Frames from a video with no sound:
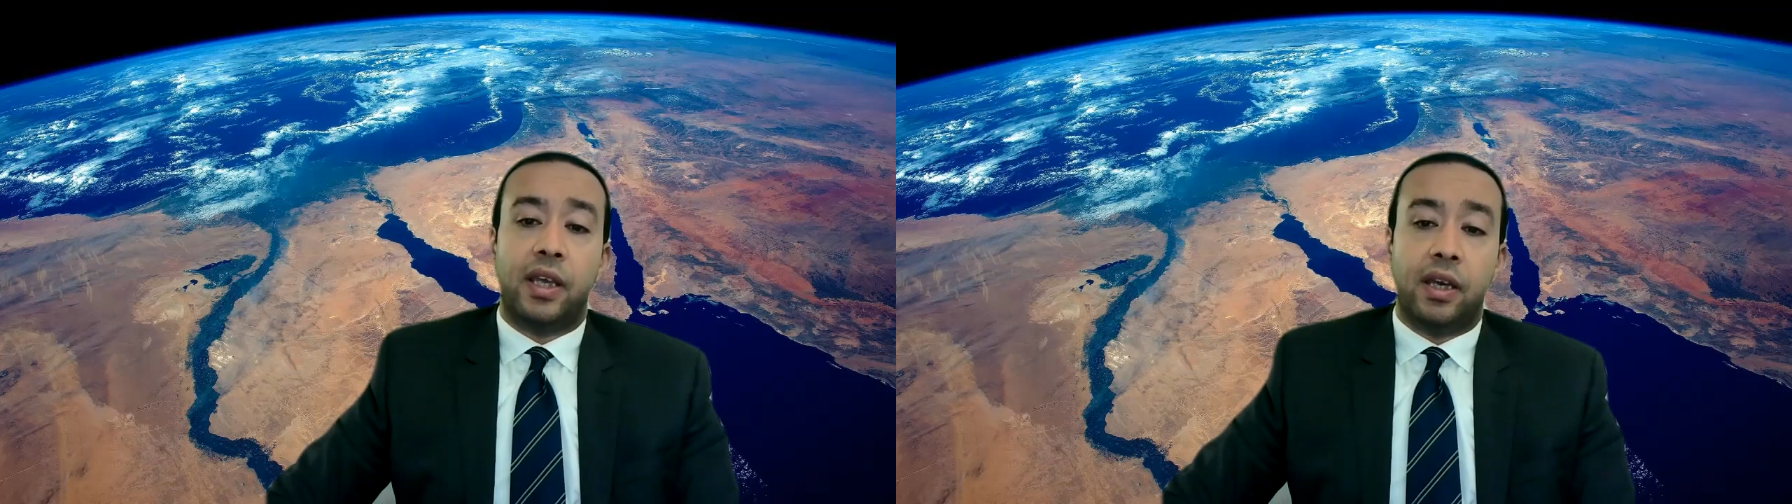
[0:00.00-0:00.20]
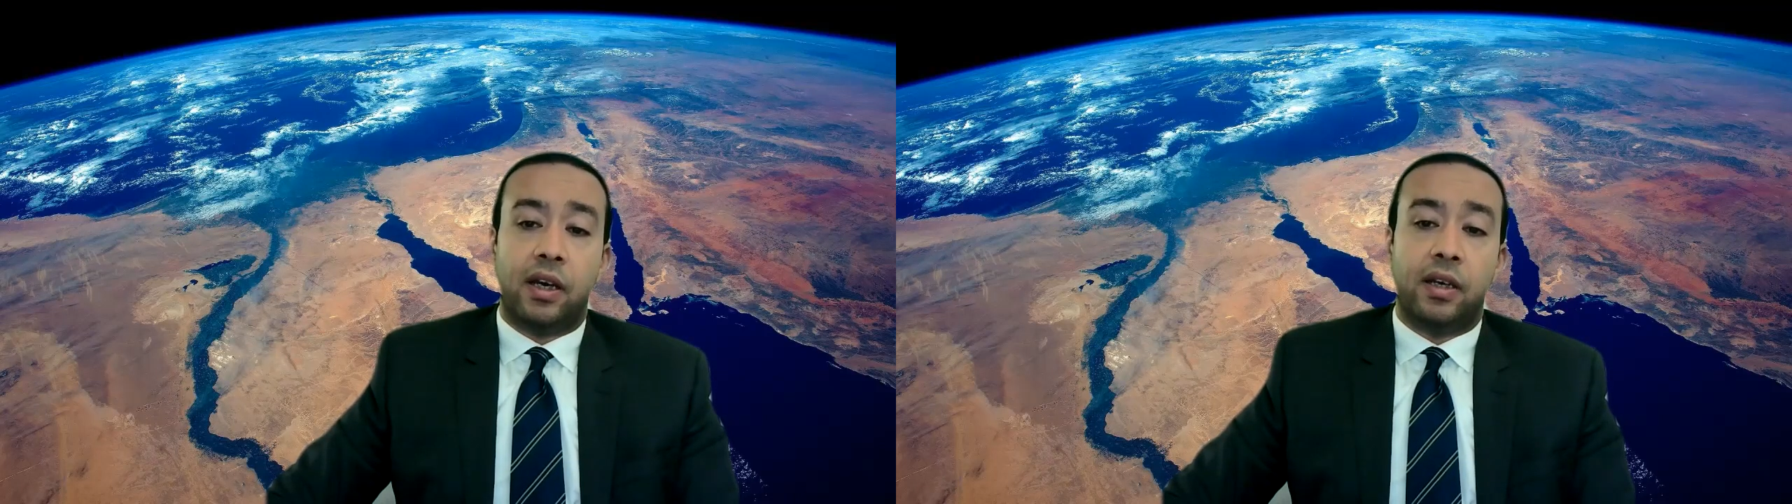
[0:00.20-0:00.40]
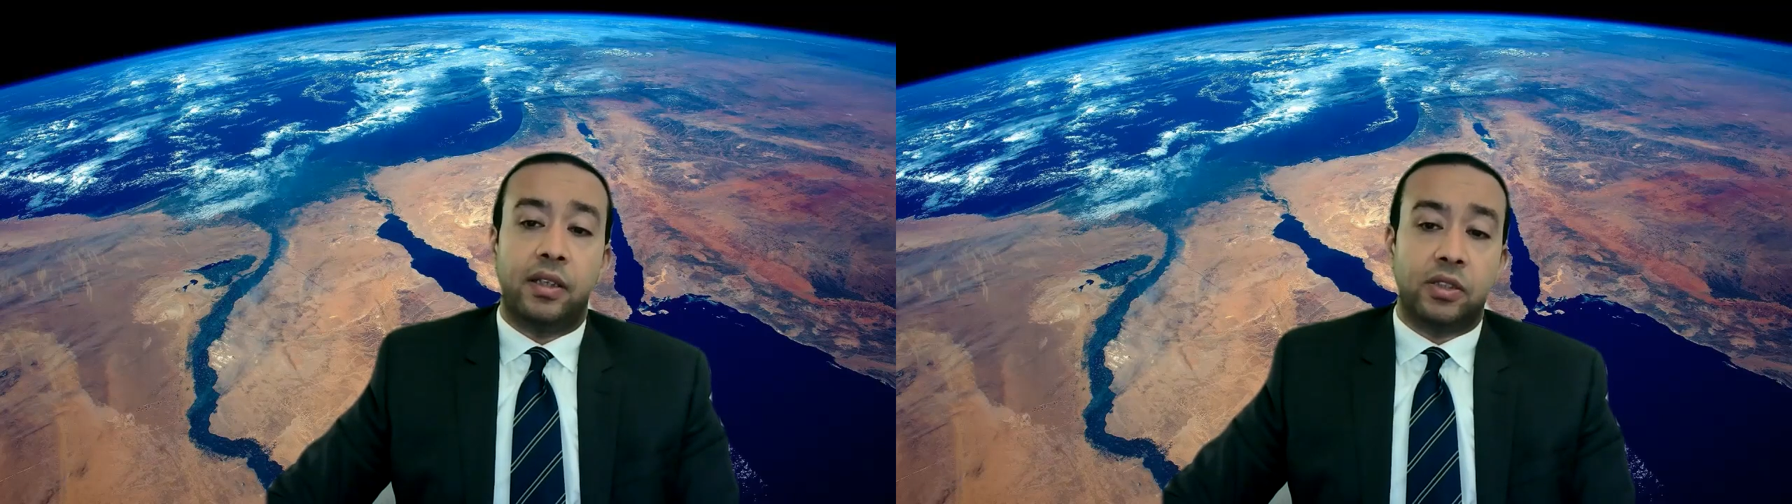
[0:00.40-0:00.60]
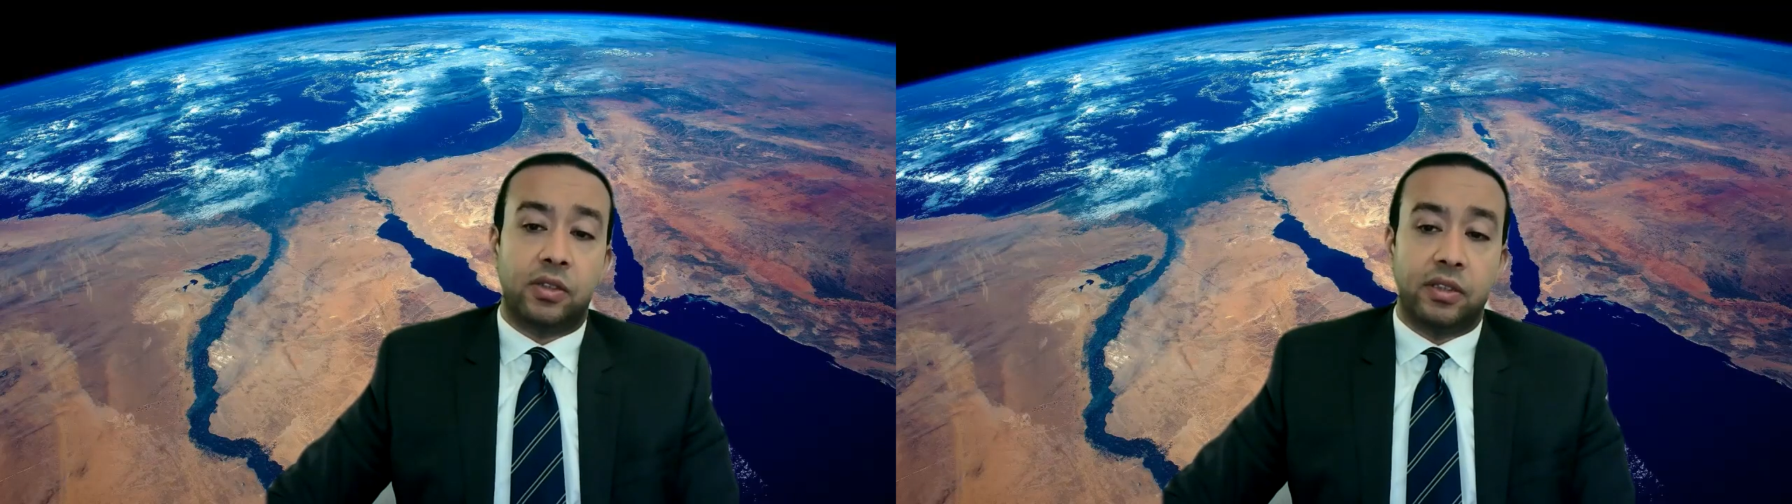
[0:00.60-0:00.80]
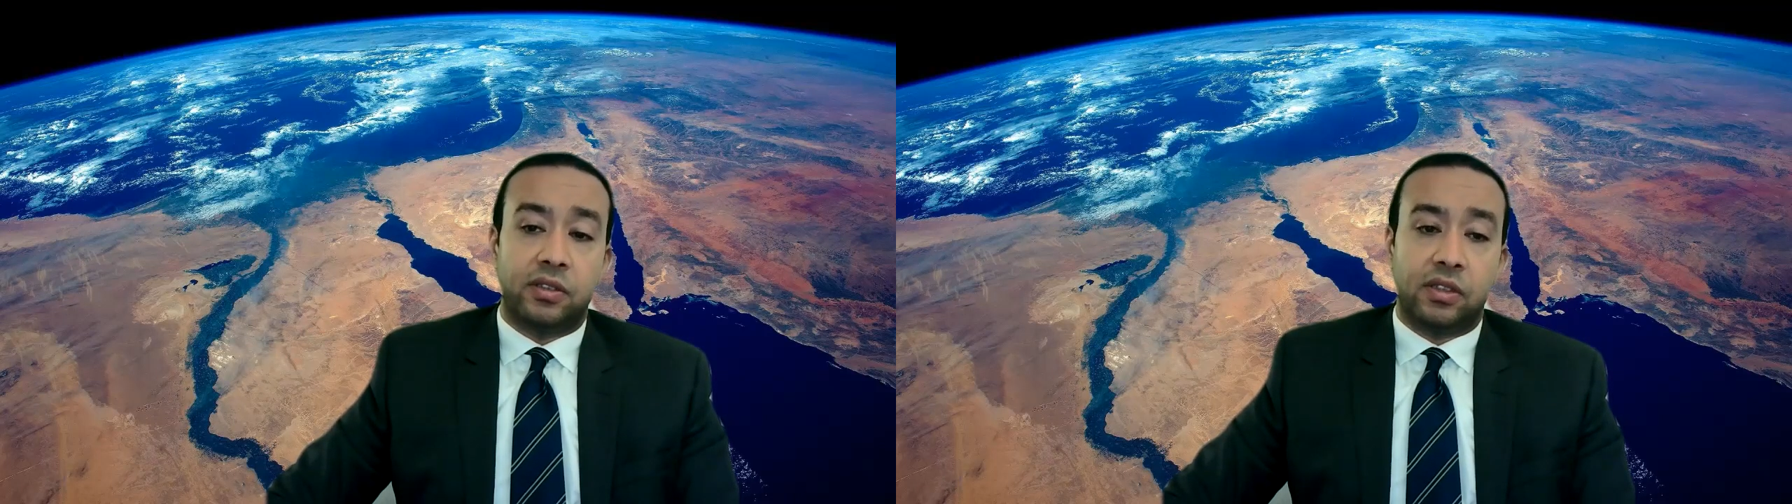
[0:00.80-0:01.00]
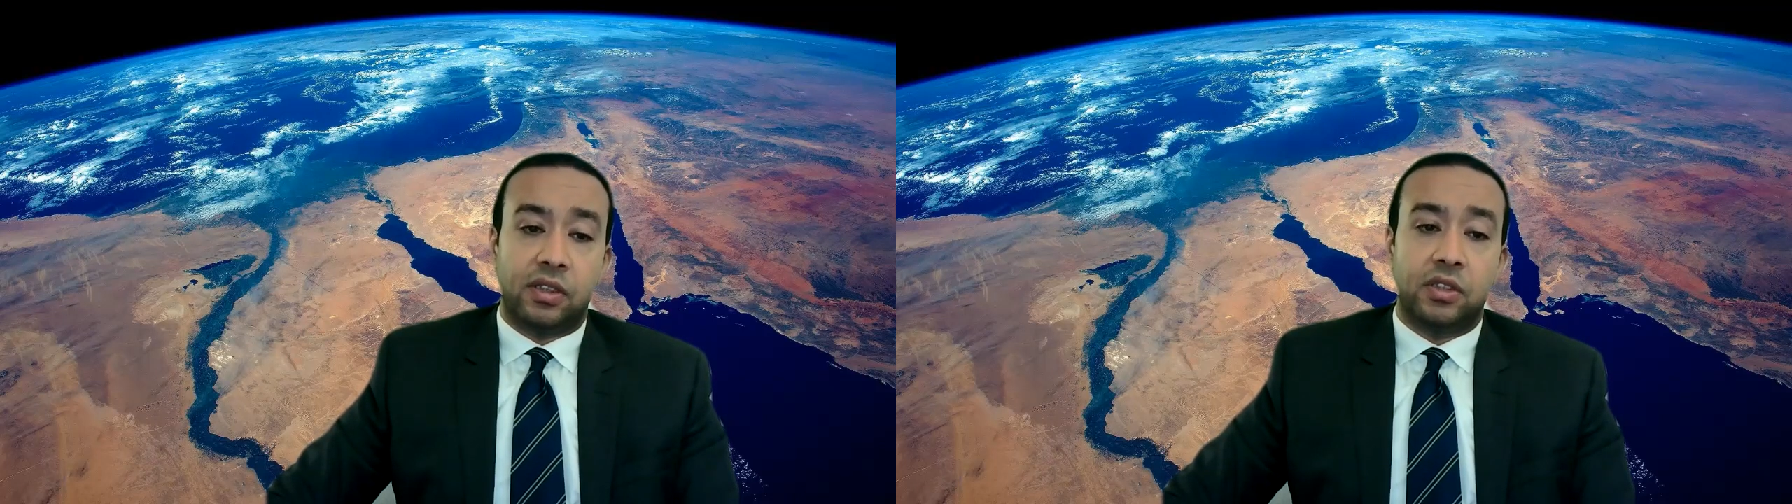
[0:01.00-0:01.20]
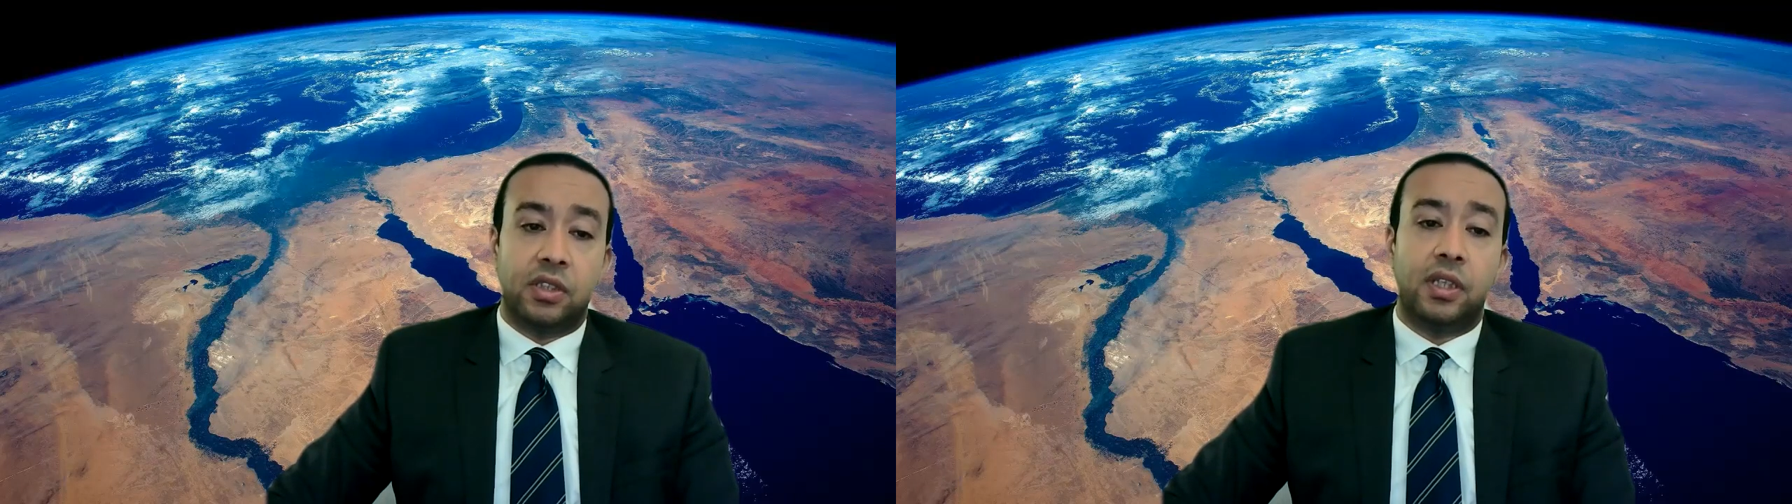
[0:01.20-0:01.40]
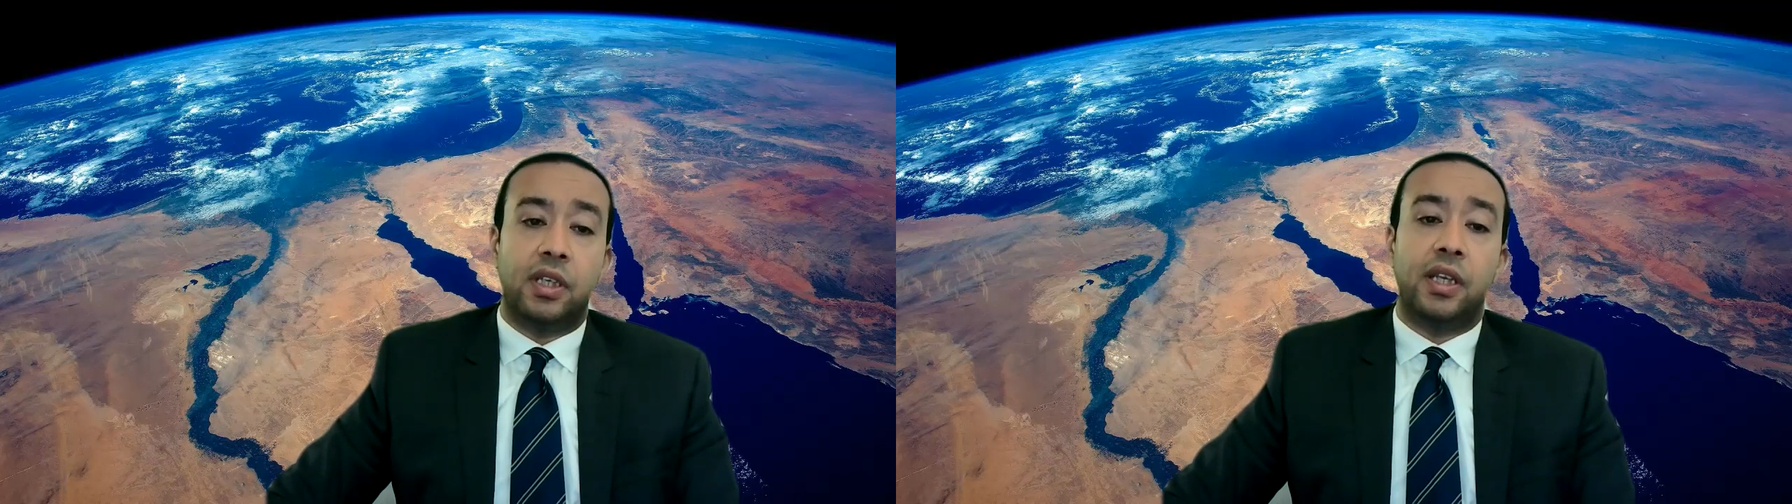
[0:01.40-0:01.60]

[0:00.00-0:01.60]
AI national strategy,